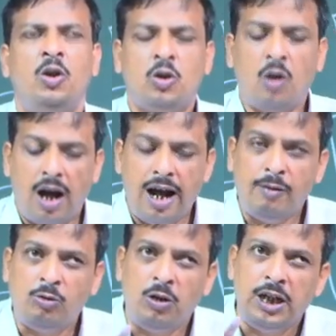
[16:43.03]
So, I
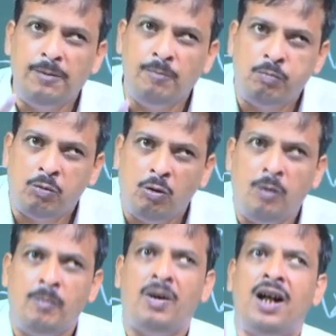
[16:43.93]
have to
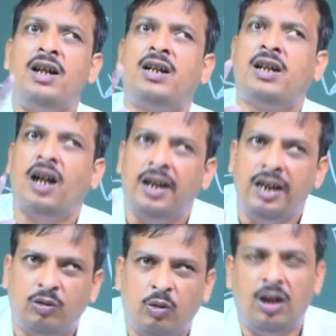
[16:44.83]
improve my
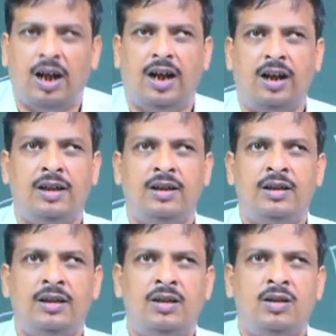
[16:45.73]
curricula,
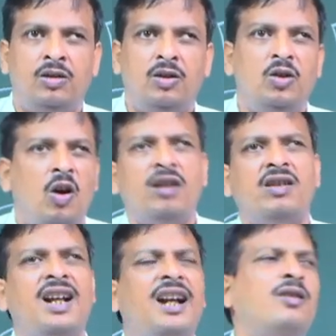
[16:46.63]
not
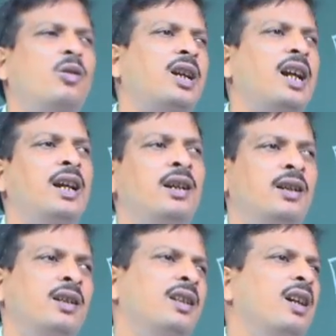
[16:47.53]
that okay,
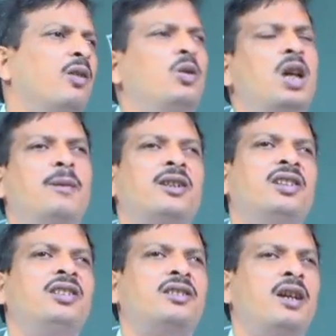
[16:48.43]
we have a
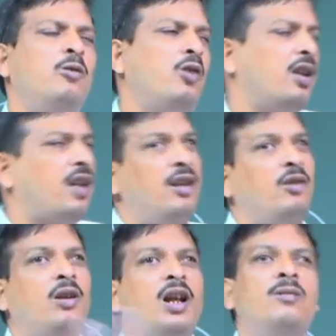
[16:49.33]
system called
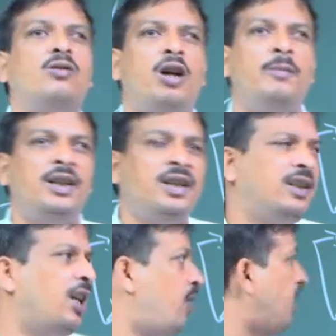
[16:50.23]
curriculum committee,
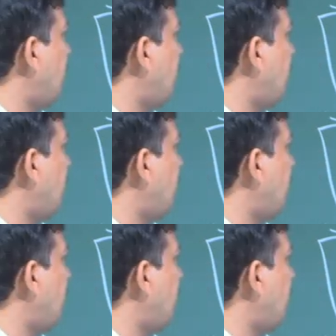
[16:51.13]
they will